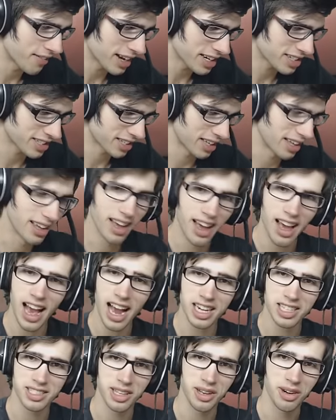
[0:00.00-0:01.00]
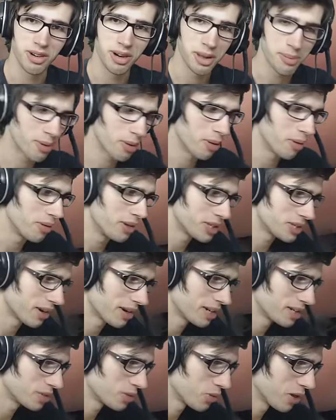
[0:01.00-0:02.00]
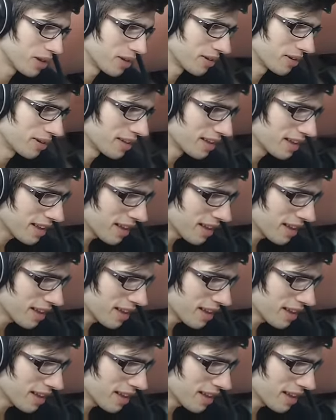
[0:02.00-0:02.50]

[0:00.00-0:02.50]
I've actually already pulled this one as well,